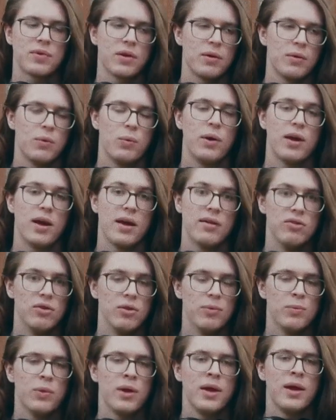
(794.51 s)

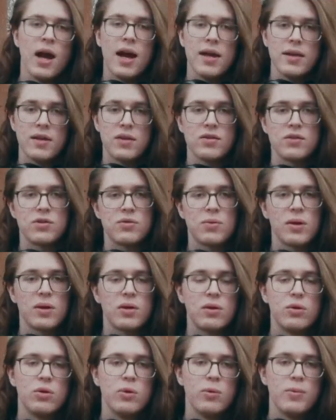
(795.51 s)
whatever. I think this is really
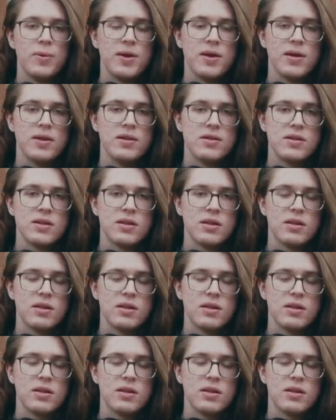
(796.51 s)
cool because